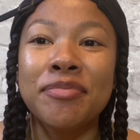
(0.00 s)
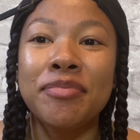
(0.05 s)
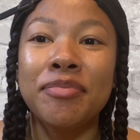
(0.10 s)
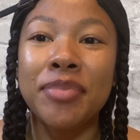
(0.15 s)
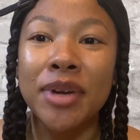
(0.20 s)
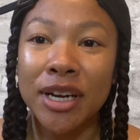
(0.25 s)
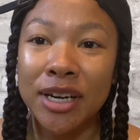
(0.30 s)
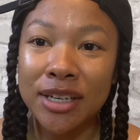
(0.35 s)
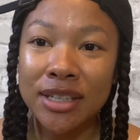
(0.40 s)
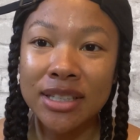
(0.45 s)

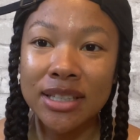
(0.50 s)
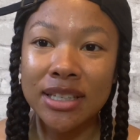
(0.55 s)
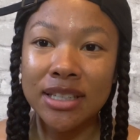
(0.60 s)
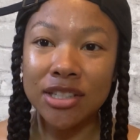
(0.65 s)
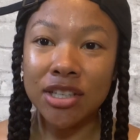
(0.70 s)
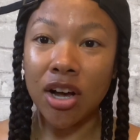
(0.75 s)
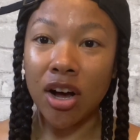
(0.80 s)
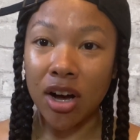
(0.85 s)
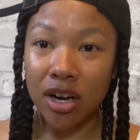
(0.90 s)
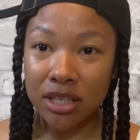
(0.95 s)
barely
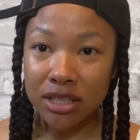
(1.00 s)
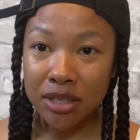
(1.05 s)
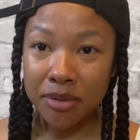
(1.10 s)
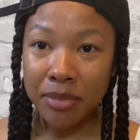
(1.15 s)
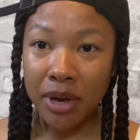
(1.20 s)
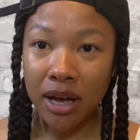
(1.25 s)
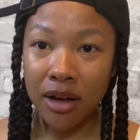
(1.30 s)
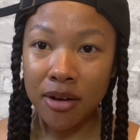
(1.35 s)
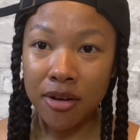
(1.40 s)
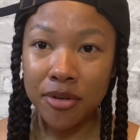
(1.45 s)
talked
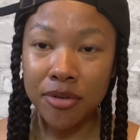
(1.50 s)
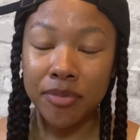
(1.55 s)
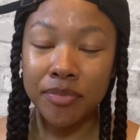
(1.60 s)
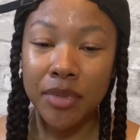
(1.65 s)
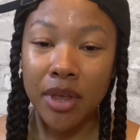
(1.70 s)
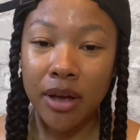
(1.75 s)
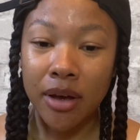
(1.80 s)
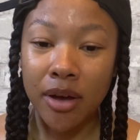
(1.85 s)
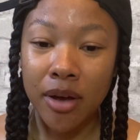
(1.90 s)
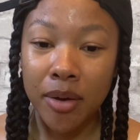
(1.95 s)
about.
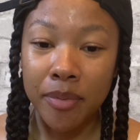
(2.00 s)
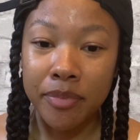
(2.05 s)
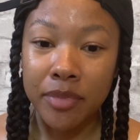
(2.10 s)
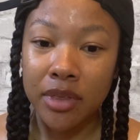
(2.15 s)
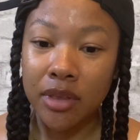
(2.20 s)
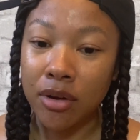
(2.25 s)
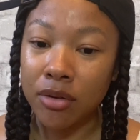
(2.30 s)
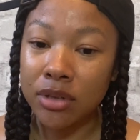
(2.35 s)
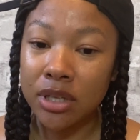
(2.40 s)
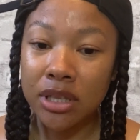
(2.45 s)
Um,
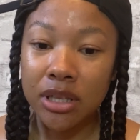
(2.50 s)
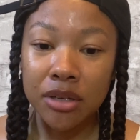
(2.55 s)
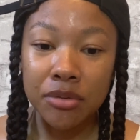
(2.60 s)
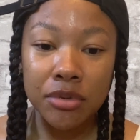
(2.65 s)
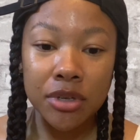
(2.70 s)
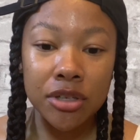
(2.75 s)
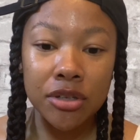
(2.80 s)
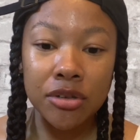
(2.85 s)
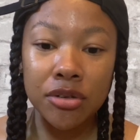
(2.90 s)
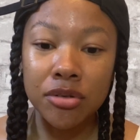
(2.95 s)
the only thing
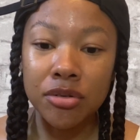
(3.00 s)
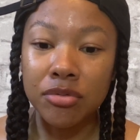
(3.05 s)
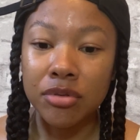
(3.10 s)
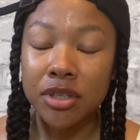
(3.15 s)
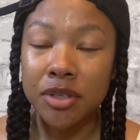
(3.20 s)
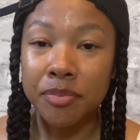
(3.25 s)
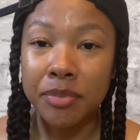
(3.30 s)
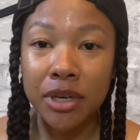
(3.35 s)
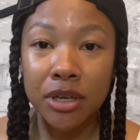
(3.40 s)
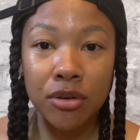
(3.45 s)
we knew
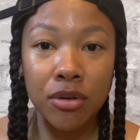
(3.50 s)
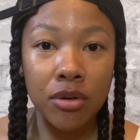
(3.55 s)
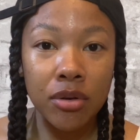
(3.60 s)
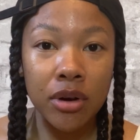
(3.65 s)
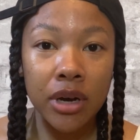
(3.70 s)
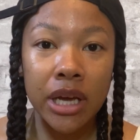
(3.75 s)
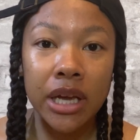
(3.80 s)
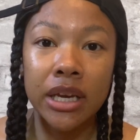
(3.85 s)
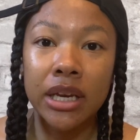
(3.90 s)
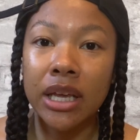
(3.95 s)
was
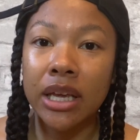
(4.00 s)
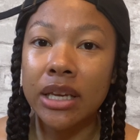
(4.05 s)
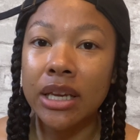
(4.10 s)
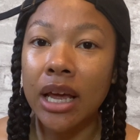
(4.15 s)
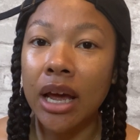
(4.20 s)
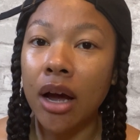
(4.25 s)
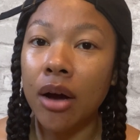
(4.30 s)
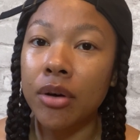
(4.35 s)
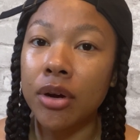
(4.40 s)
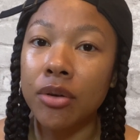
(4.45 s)
Bitcoin and
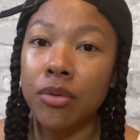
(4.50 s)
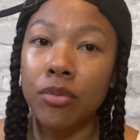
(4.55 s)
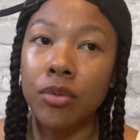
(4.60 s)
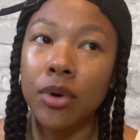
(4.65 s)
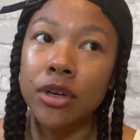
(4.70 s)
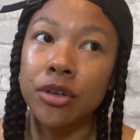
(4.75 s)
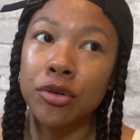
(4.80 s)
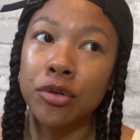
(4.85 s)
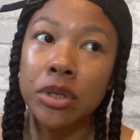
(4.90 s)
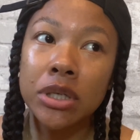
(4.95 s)
how it
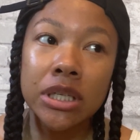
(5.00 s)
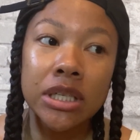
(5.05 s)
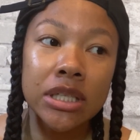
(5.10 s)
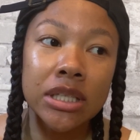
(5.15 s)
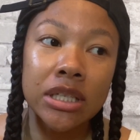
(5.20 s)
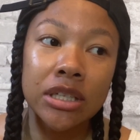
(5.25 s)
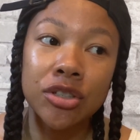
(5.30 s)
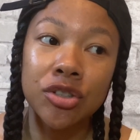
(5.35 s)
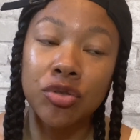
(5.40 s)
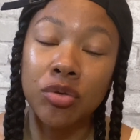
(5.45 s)
went
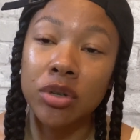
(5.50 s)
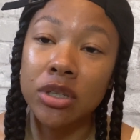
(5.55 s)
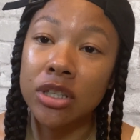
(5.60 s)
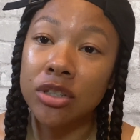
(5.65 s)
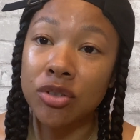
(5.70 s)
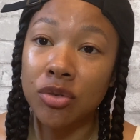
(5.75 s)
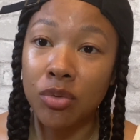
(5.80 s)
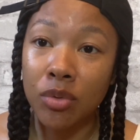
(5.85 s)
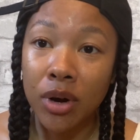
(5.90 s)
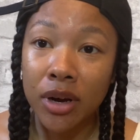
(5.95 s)
crazy in
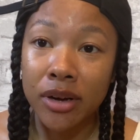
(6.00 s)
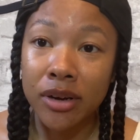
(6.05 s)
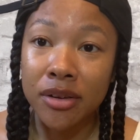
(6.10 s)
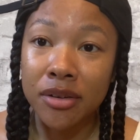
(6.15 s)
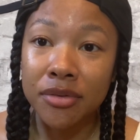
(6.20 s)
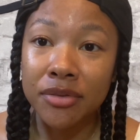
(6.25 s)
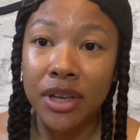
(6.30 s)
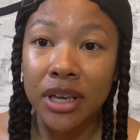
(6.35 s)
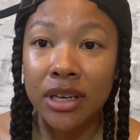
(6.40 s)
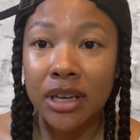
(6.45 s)

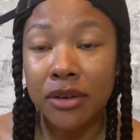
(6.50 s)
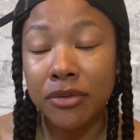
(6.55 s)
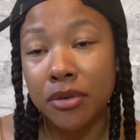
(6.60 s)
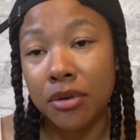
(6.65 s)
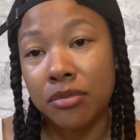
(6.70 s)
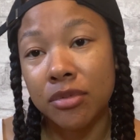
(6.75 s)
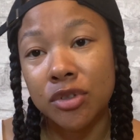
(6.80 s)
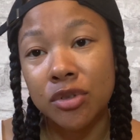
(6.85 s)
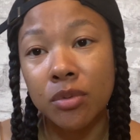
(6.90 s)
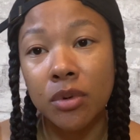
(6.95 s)
2012, and
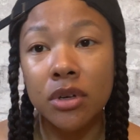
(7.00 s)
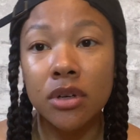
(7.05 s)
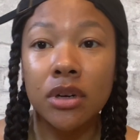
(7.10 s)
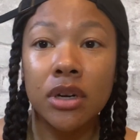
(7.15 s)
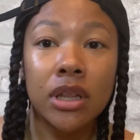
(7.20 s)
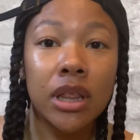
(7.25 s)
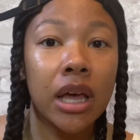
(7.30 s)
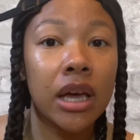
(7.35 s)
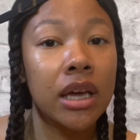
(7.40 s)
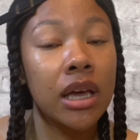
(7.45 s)
everyone was
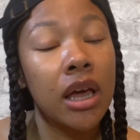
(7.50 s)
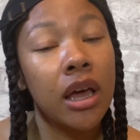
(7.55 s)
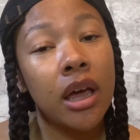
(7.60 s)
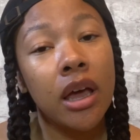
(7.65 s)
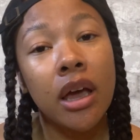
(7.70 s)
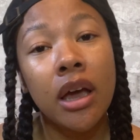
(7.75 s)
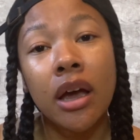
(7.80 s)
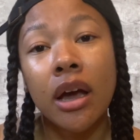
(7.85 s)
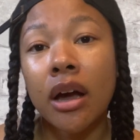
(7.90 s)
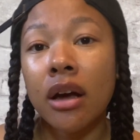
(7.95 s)
wondering like,
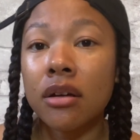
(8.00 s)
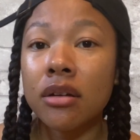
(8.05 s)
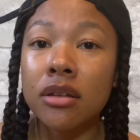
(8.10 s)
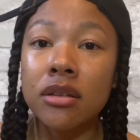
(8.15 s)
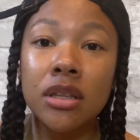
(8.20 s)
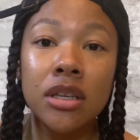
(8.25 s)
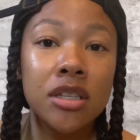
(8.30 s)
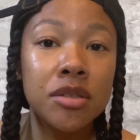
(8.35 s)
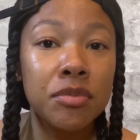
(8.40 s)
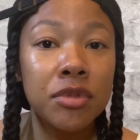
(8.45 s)
how did
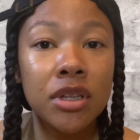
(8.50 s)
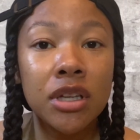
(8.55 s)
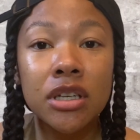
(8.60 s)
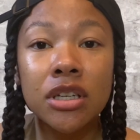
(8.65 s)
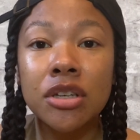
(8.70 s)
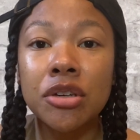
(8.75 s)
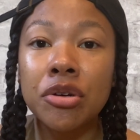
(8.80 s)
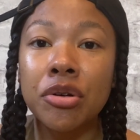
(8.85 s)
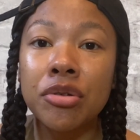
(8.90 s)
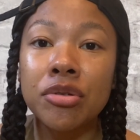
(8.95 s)
these
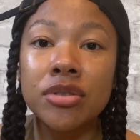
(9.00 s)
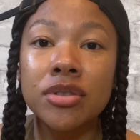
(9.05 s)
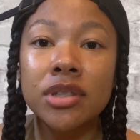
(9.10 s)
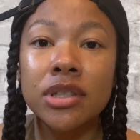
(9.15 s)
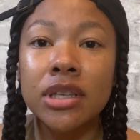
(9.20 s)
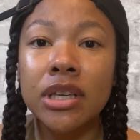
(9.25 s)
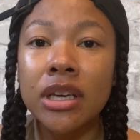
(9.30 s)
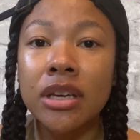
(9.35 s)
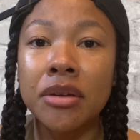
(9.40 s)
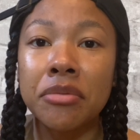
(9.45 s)
millennials
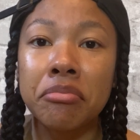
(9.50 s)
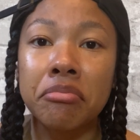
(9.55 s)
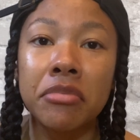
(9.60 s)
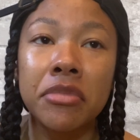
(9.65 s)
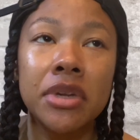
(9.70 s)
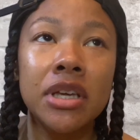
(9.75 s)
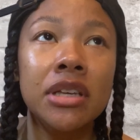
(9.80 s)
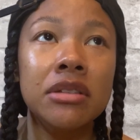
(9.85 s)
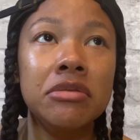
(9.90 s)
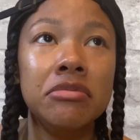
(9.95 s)
get
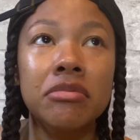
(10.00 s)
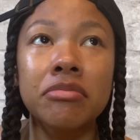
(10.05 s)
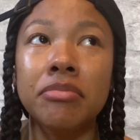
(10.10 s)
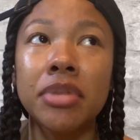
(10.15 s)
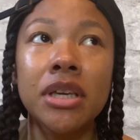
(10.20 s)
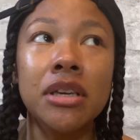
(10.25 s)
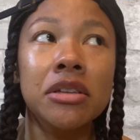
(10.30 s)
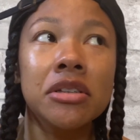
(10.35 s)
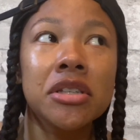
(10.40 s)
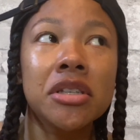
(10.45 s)
in,
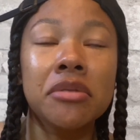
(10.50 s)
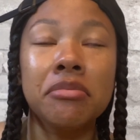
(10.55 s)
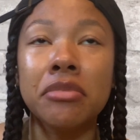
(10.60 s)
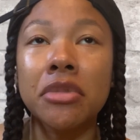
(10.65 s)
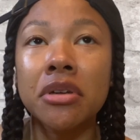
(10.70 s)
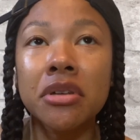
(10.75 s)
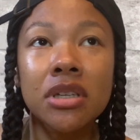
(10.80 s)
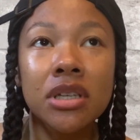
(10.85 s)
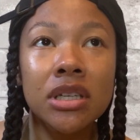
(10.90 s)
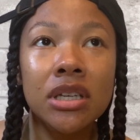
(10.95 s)
be instant
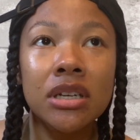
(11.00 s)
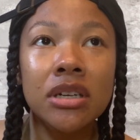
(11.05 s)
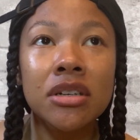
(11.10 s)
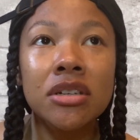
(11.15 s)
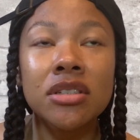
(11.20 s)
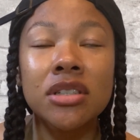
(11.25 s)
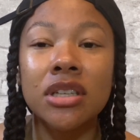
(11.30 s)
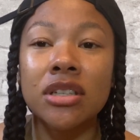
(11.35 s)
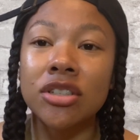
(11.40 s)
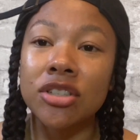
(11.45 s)

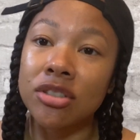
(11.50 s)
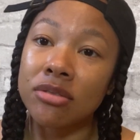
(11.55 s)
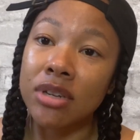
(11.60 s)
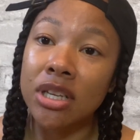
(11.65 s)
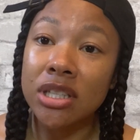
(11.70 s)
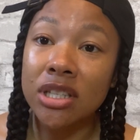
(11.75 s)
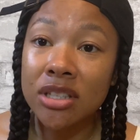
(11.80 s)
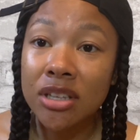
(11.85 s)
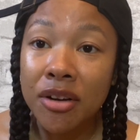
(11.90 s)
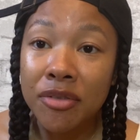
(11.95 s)
millionaires and,
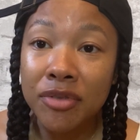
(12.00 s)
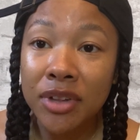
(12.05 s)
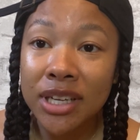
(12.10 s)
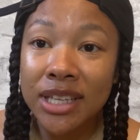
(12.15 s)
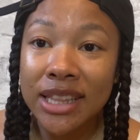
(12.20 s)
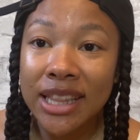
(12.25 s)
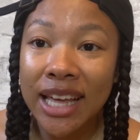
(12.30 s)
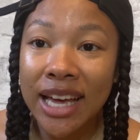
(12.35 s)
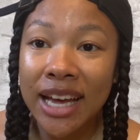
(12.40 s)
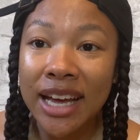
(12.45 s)
and stuff
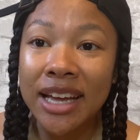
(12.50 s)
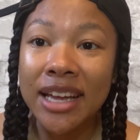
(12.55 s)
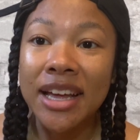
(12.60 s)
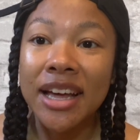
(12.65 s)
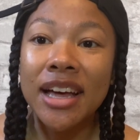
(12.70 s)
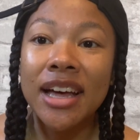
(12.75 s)
like that.